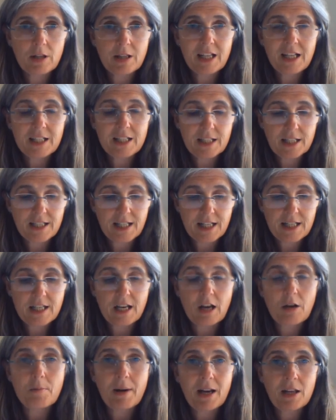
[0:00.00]
These are set
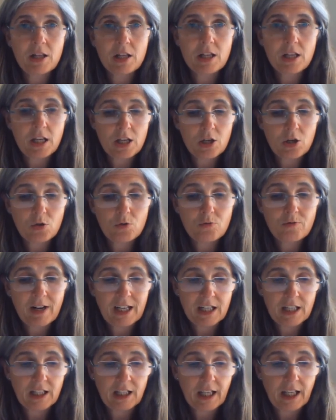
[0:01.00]
out by the EU
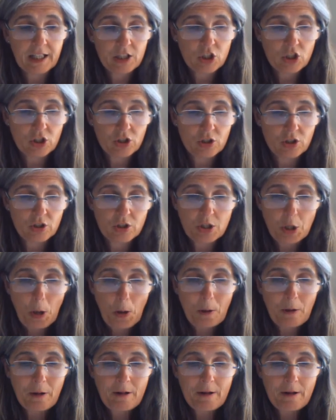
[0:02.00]
regulations.